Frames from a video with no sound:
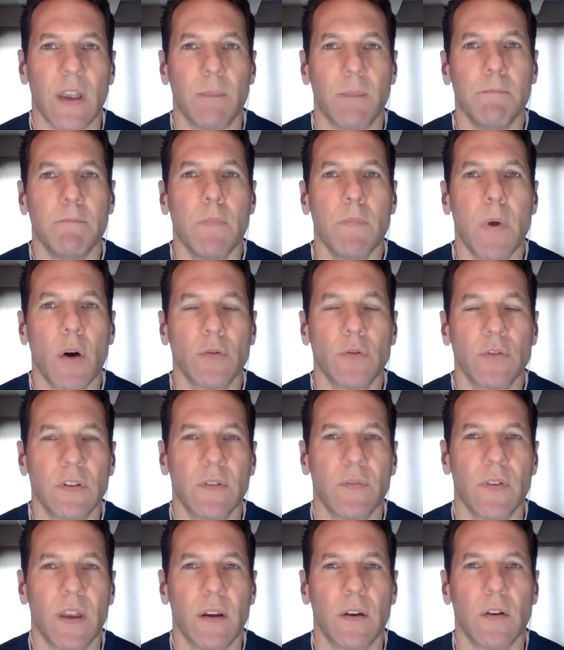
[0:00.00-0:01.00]
and most
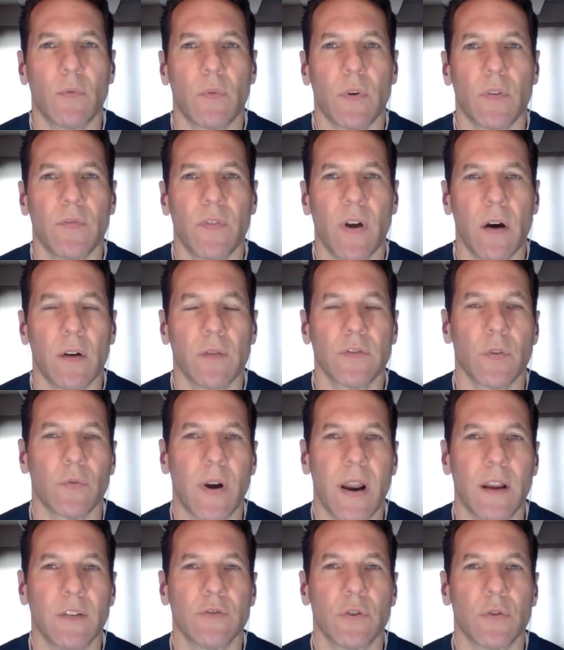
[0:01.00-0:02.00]
of it revolves
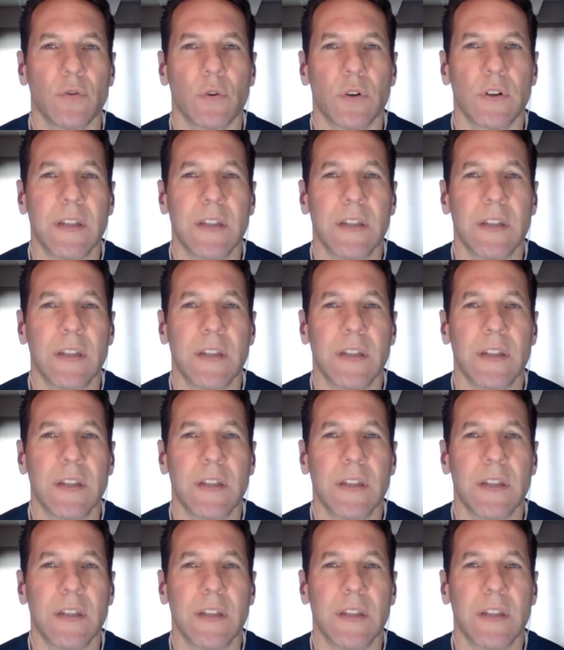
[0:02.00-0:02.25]
around your